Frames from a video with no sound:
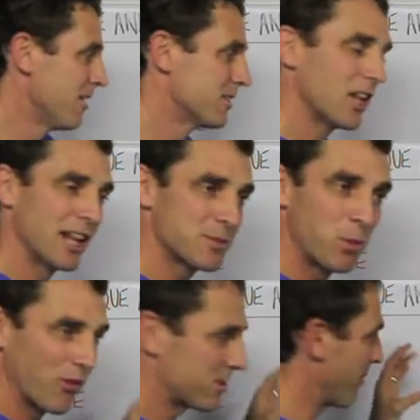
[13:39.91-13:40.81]
So let's
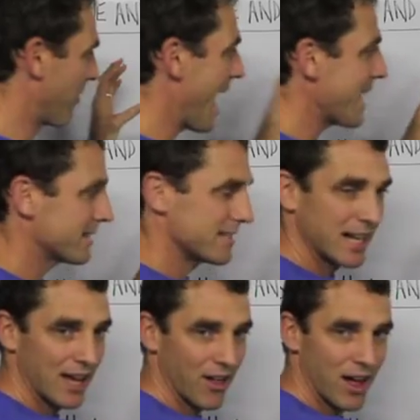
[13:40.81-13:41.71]
put some of that
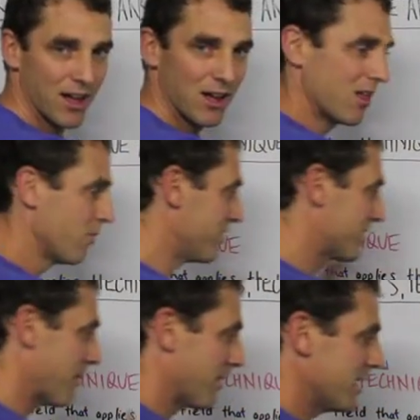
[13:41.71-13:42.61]
together with
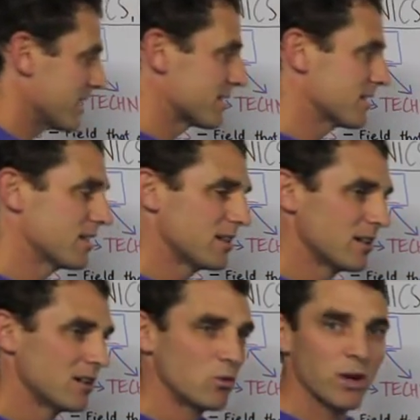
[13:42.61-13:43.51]
some of this.
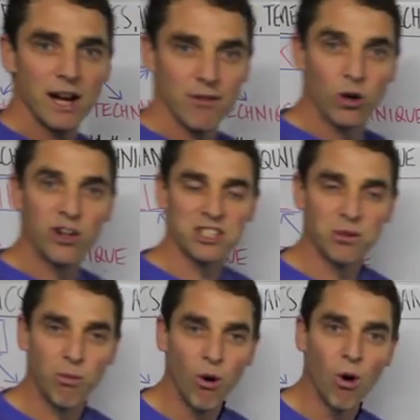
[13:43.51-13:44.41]
We can have a crystal
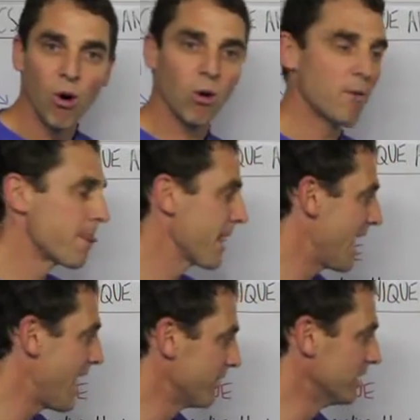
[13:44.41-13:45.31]
ball
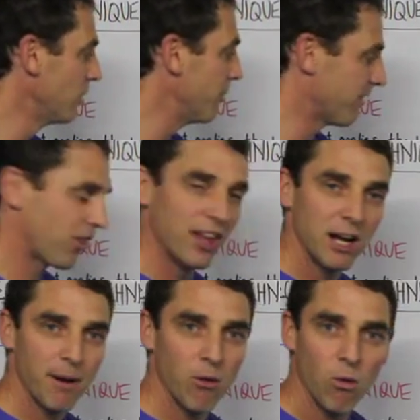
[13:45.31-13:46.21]
and have a little bit of a think
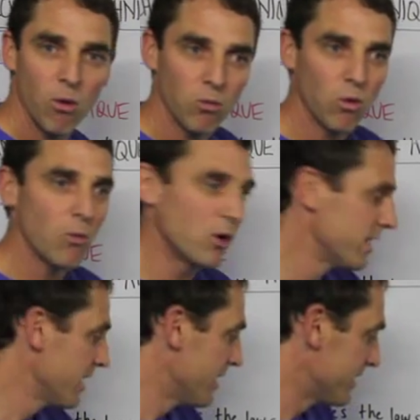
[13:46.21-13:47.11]
about, well, what would
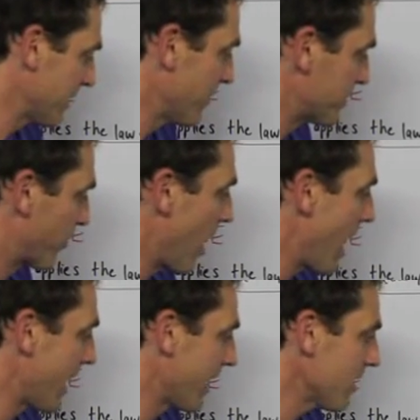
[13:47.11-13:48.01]
someone's
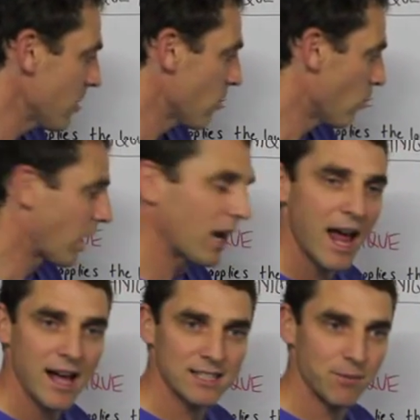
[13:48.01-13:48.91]
brain, what
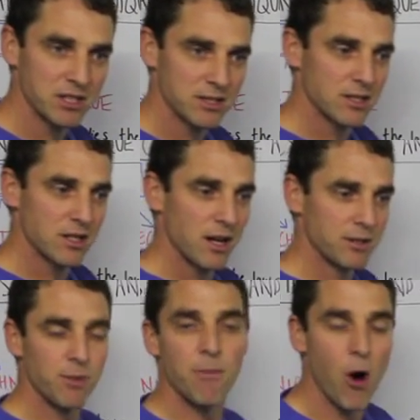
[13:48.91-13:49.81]
allows someone
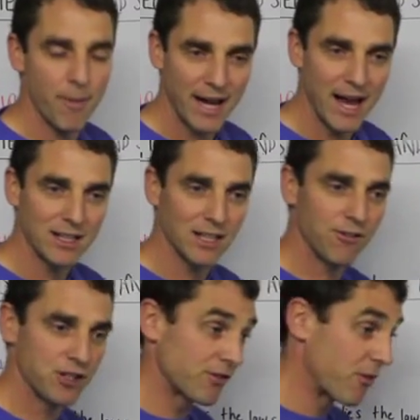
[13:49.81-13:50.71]
to be biomechanically
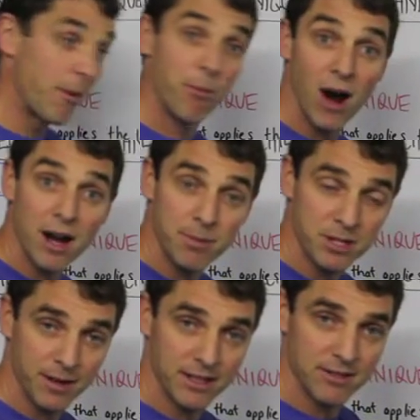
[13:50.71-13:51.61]
efficient from a brain
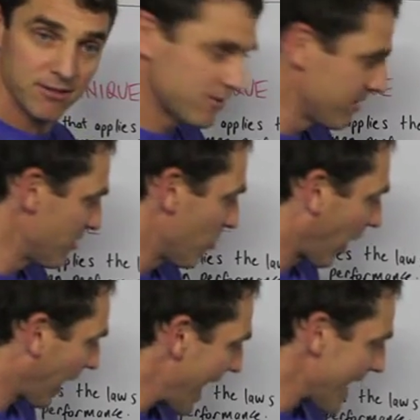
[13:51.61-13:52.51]
perspective? What
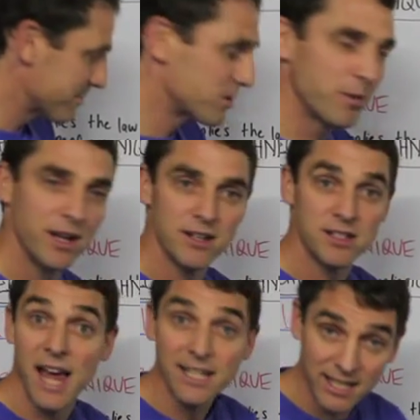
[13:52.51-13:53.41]
allows them to be
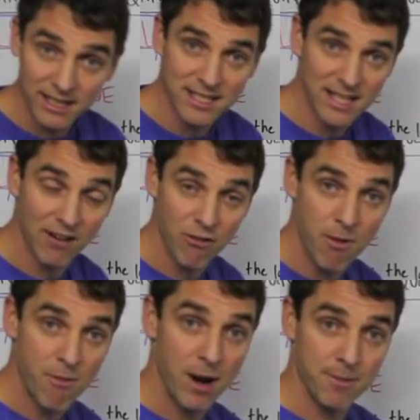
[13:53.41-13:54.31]
technically sound from
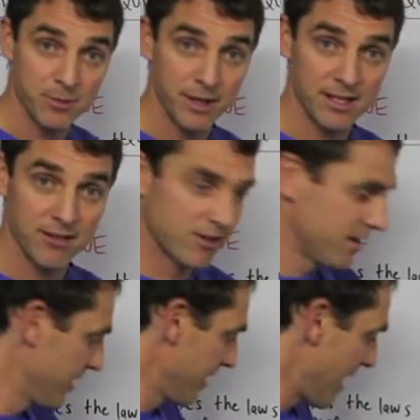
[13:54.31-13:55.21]
a brain perspective?
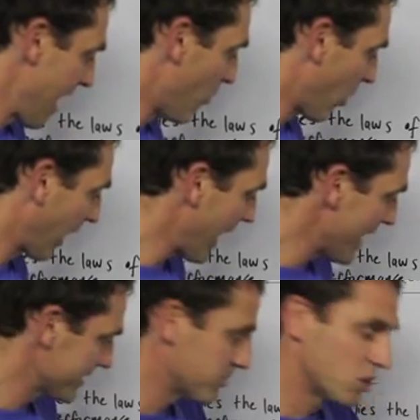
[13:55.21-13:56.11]
And what
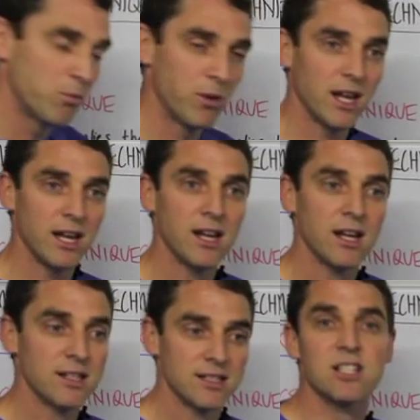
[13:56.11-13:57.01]
allows them to be
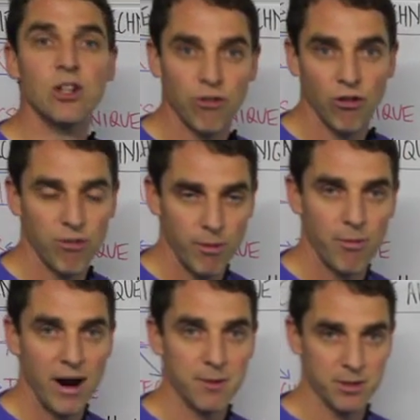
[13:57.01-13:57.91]
skillful from a
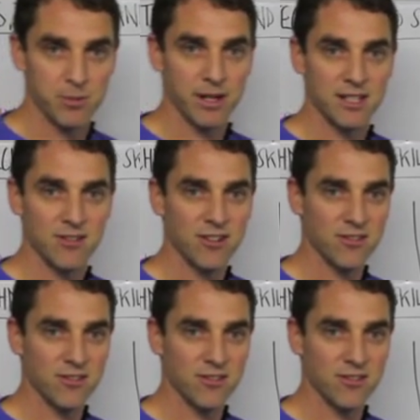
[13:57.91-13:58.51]
brain perspective?